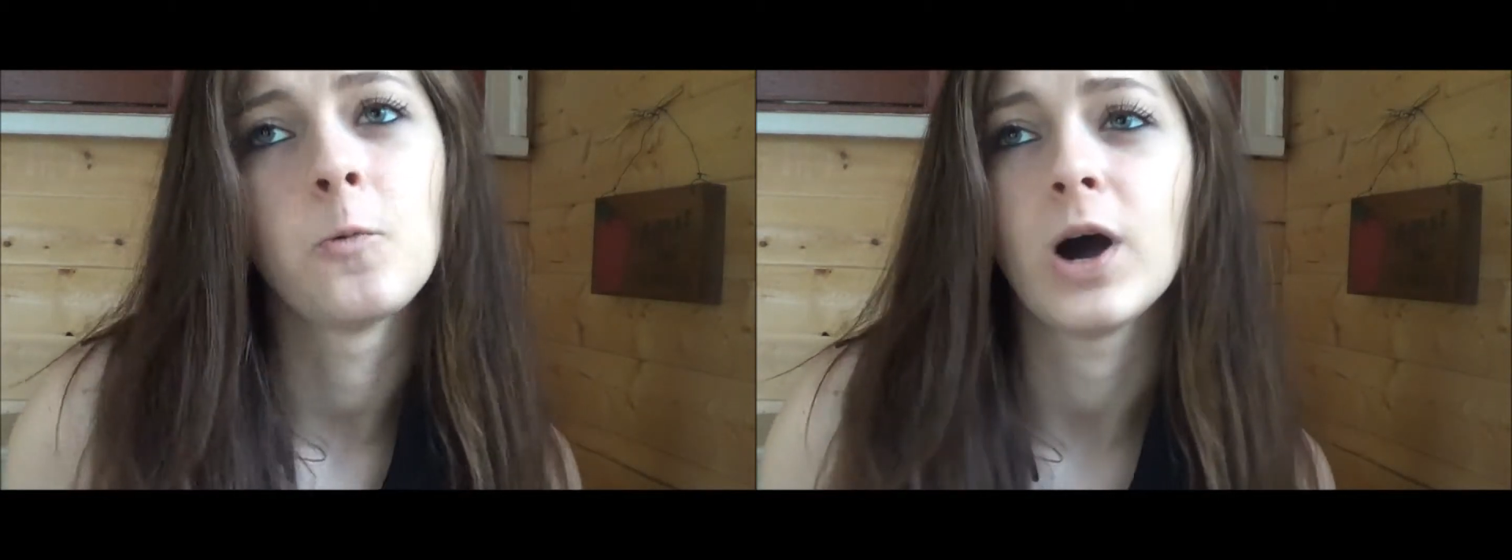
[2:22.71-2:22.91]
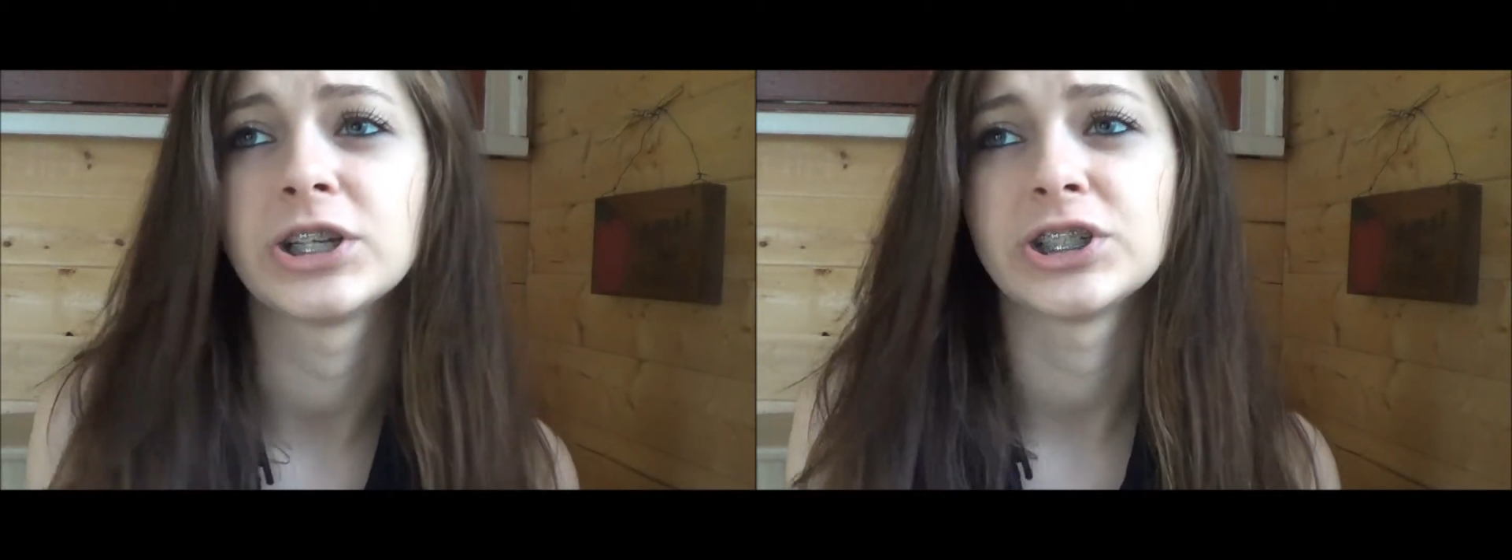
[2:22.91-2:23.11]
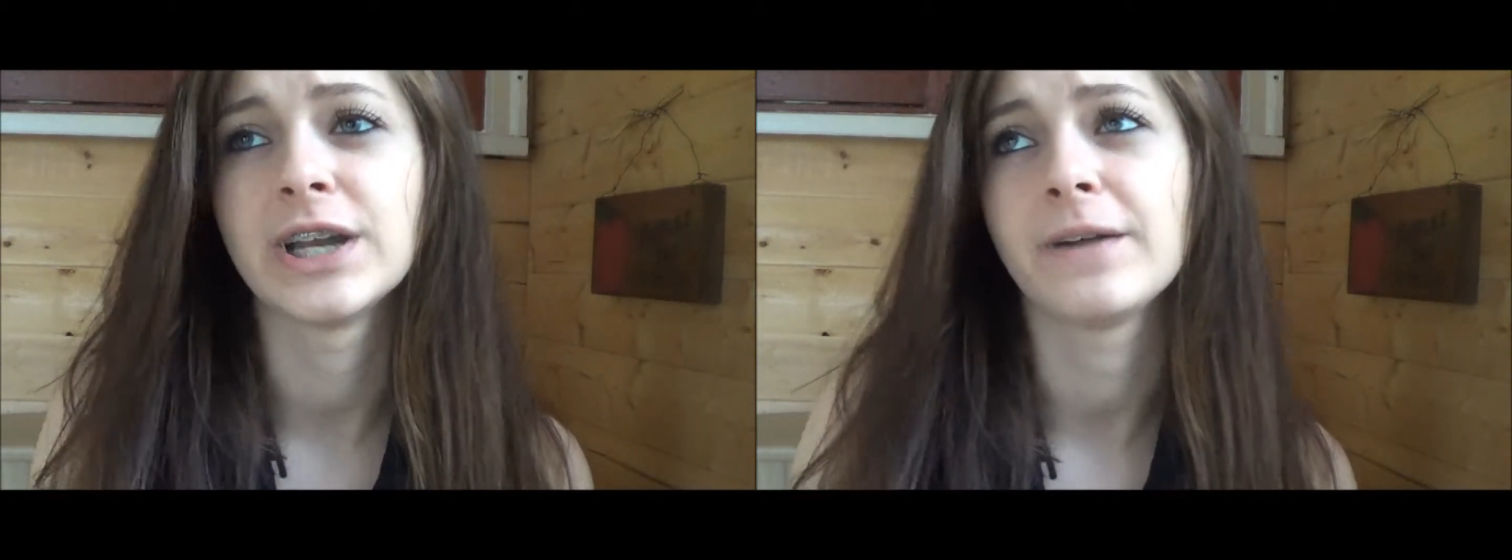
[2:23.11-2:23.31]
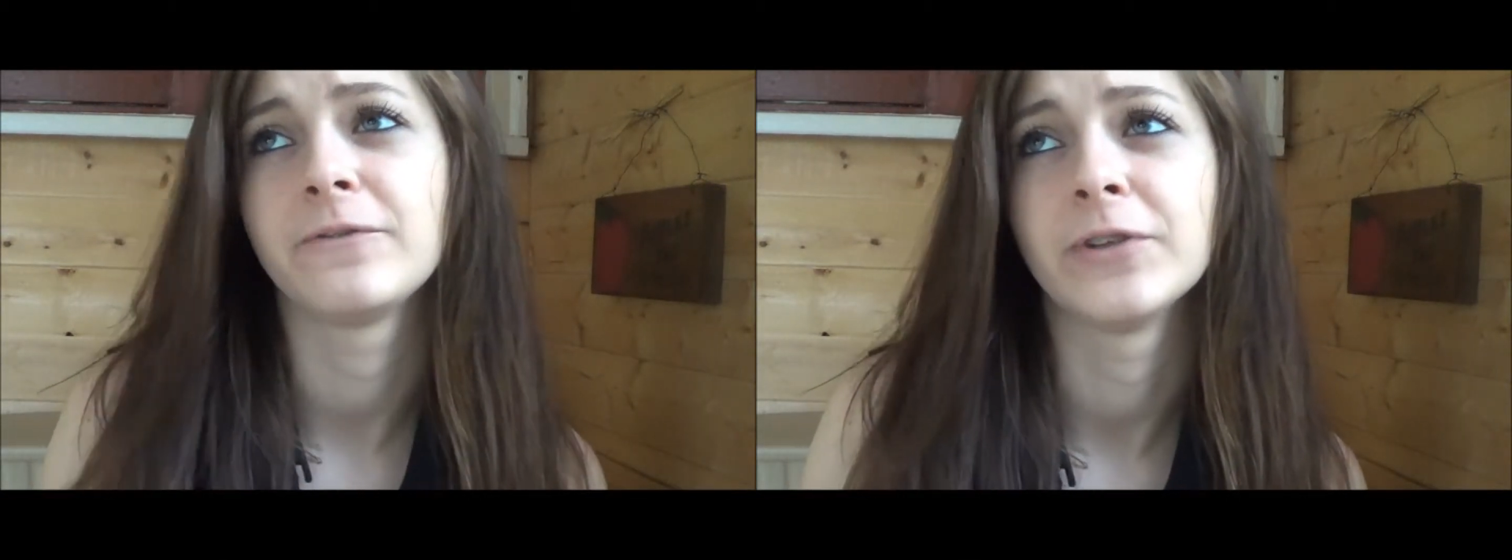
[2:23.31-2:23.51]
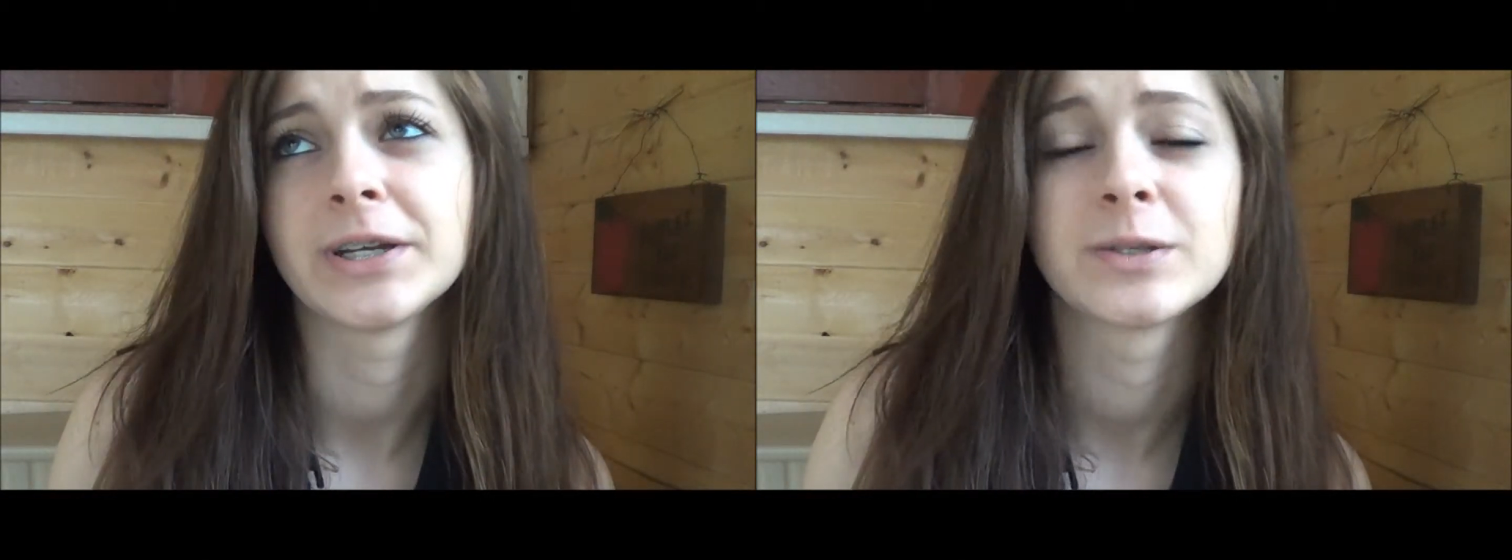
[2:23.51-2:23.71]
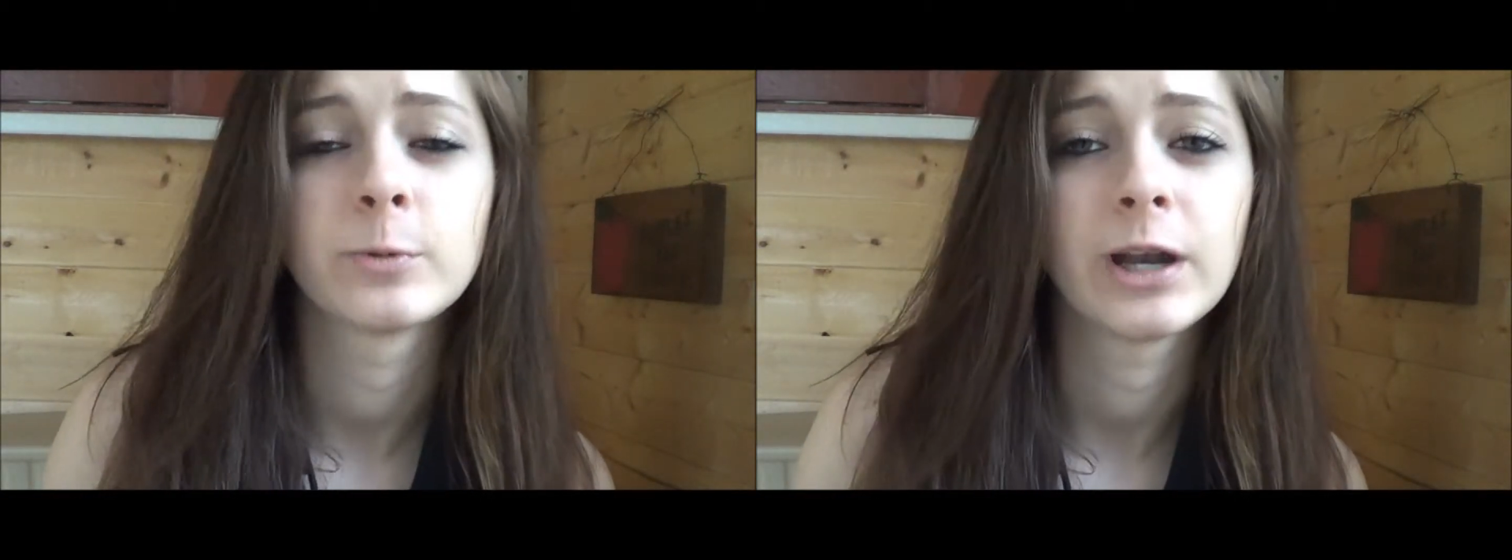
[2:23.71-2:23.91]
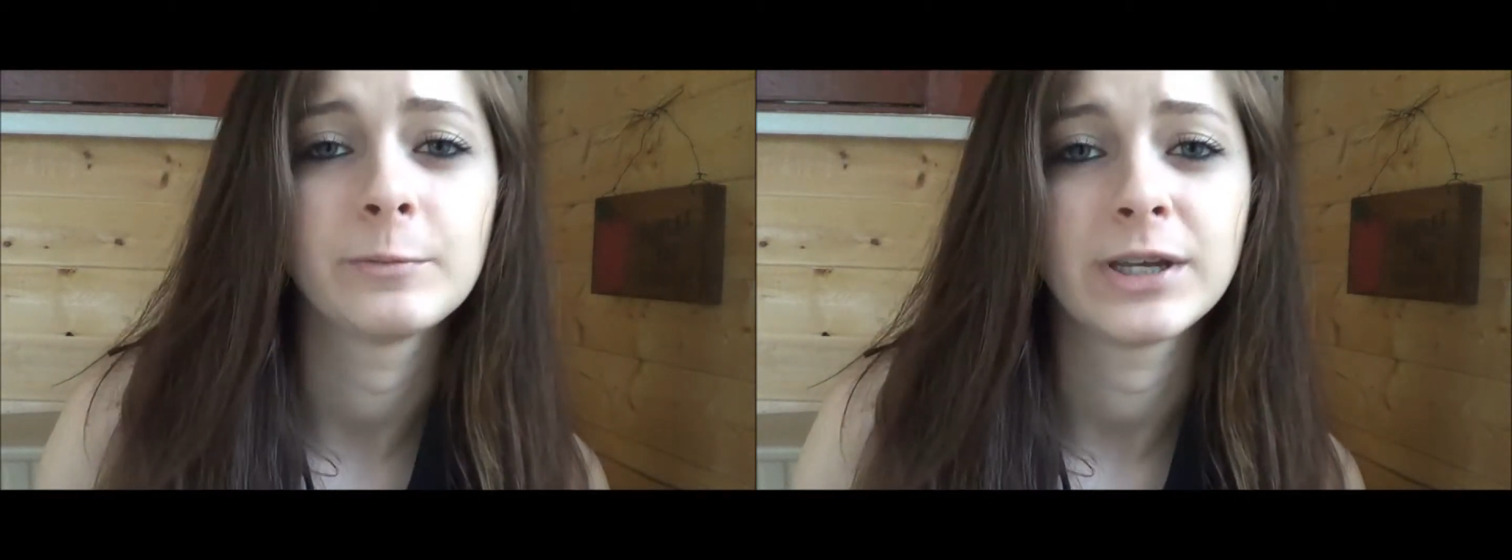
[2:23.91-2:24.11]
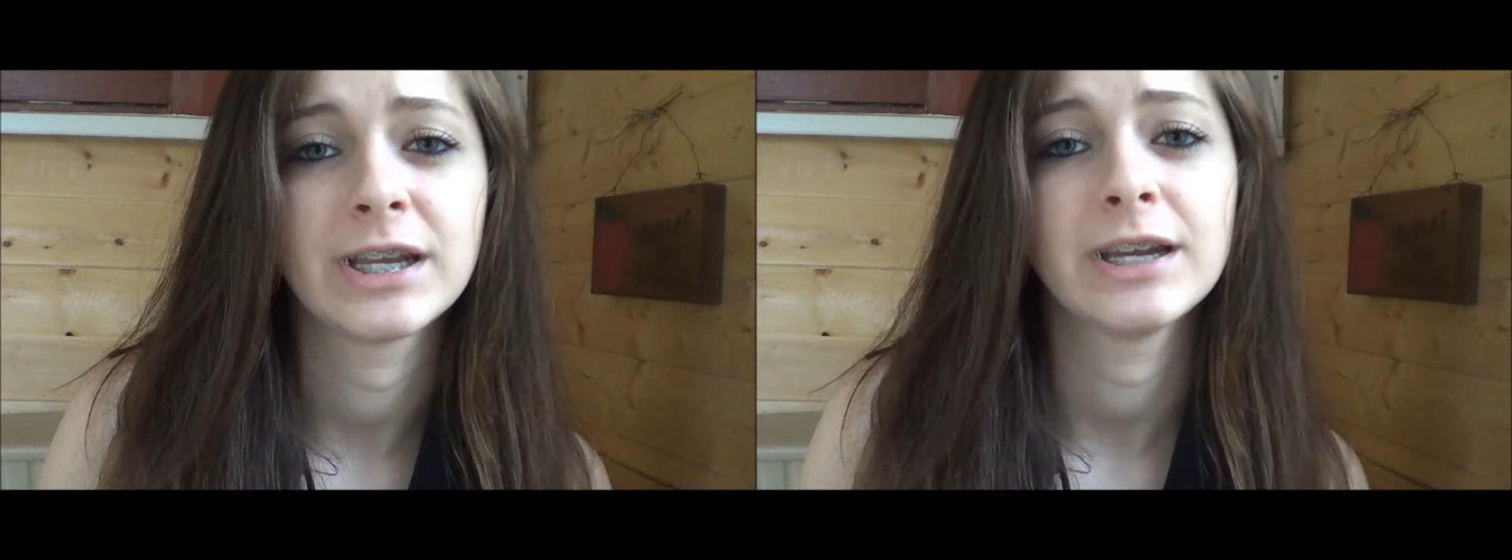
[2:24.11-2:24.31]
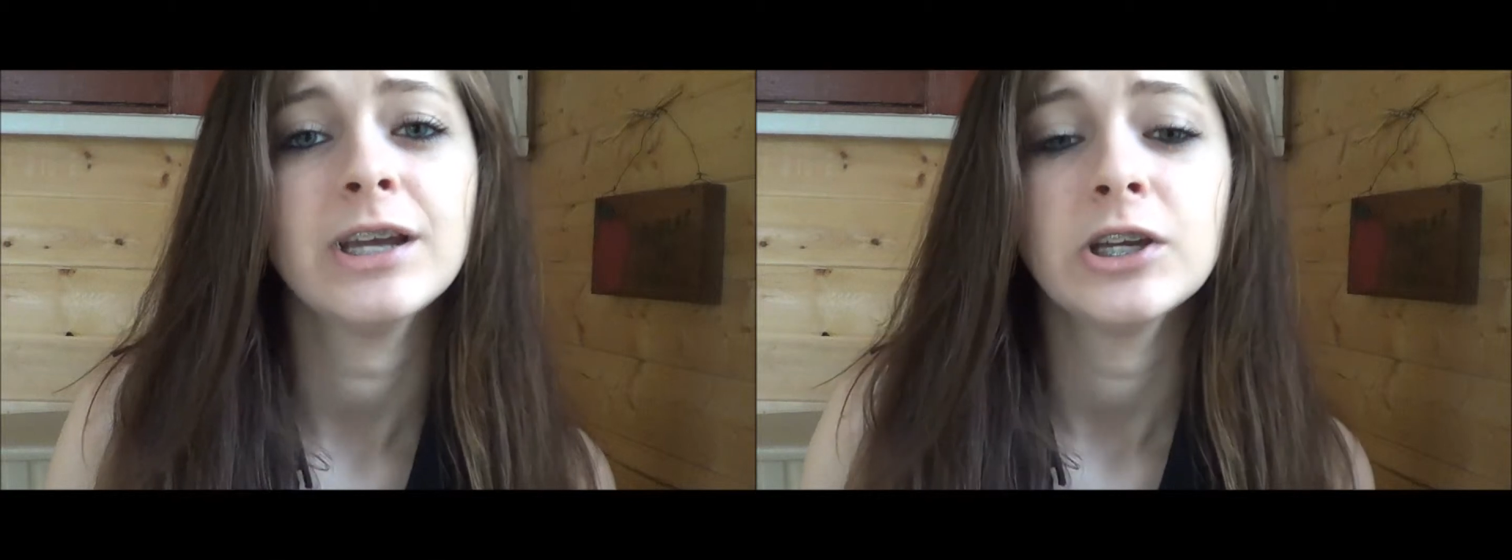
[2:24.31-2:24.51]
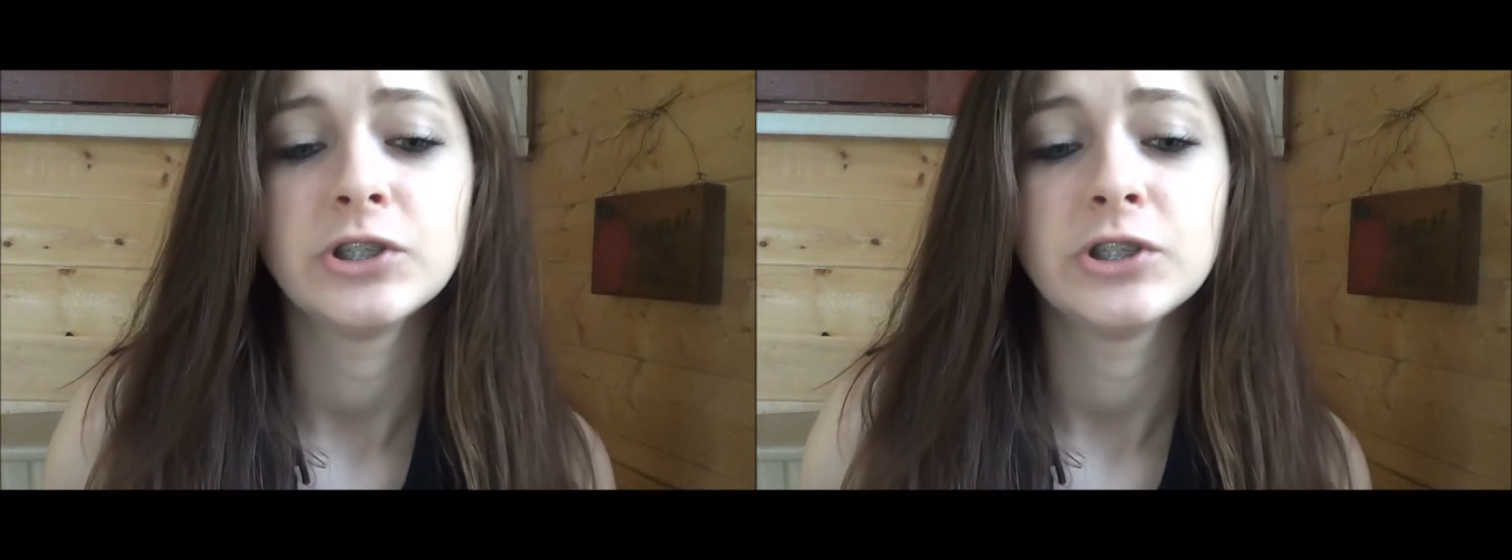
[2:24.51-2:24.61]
watch Netflix, but I mean,